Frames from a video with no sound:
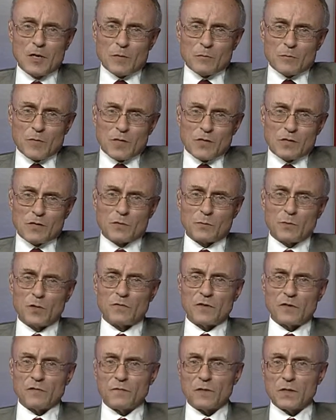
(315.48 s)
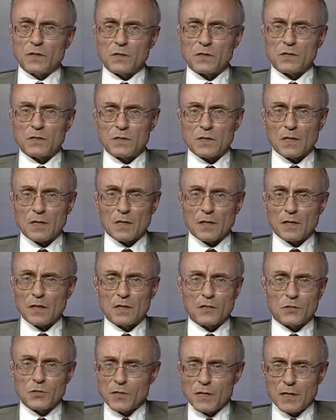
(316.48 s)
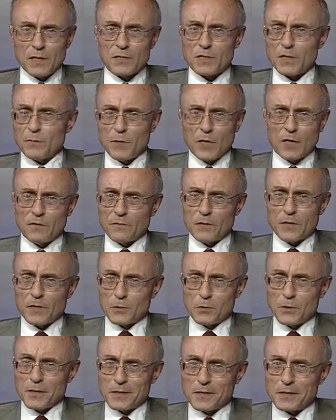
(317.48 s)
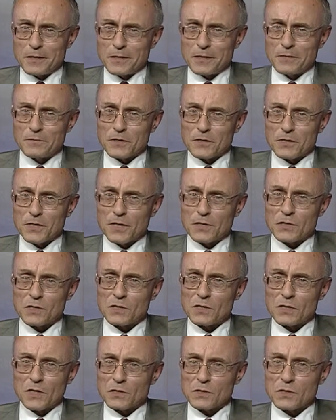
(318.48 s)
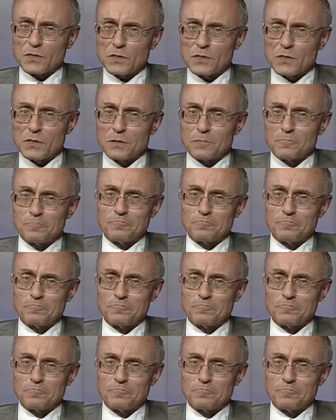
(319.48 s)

But this is a moving feast. Uh, they can change their mind very quickly if the data starts to turn.